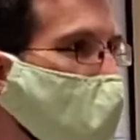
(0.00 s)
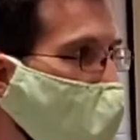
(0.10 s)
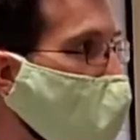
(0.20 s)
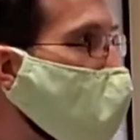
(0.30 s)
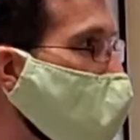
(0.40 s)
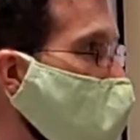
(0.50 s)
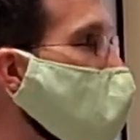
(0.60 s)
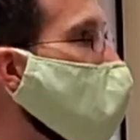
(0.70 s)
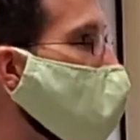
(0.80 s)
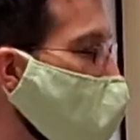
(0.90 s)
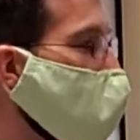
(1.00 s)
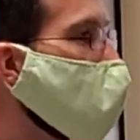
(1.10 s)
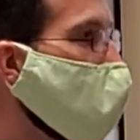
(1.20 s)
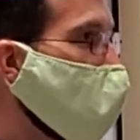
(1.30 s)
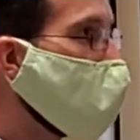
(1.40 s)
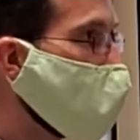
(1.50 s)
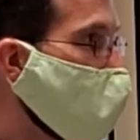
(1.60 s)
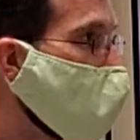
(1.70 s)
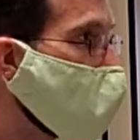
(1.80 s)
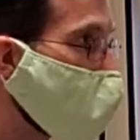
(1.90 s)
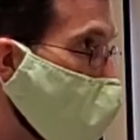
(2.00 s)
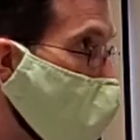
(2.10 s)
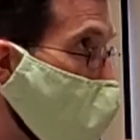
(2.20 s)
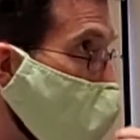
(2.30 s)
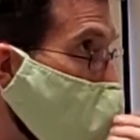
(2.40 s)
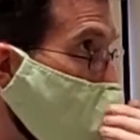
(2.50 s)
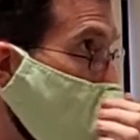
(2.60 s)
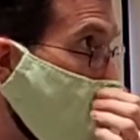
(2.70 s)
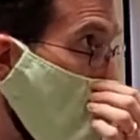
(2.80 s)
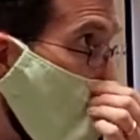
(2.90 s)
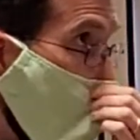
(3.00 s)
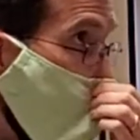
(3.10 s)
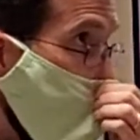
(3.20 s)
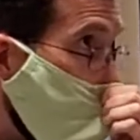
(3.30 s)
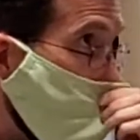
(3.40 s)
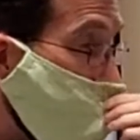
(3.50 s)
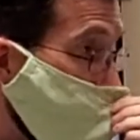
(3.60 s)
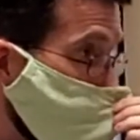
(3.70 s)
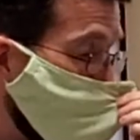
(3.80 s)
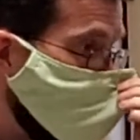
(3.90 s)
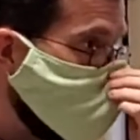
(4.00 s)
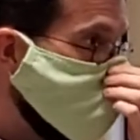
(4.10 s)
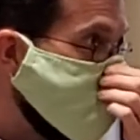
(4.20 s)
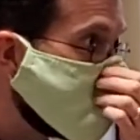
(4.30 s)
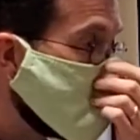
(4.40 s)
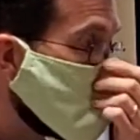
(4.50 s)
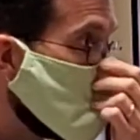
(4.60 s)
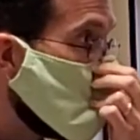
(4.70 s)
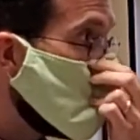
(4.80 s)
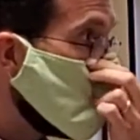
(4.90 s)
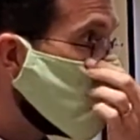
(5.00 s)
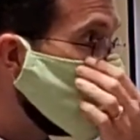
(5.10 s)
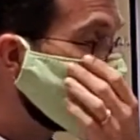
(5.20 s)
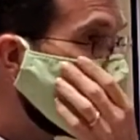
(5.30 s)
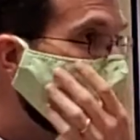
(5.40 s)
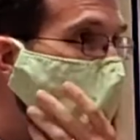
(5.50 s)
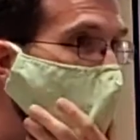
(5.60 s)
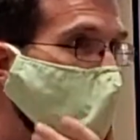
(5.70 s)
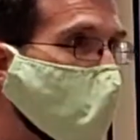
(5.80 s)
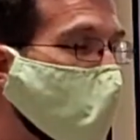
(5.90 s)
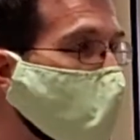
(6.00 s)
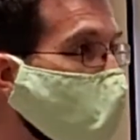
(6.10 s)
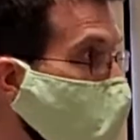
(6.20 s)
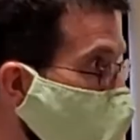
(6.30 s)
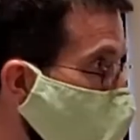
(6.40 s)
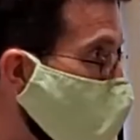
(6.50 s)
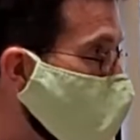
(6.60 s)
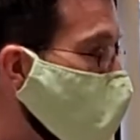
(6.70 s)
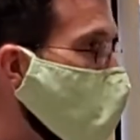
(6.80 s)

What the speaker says: You ever heard the term whirling dervish? Or if you've heard in The Sound of Music, how do you solve a problem like Maria?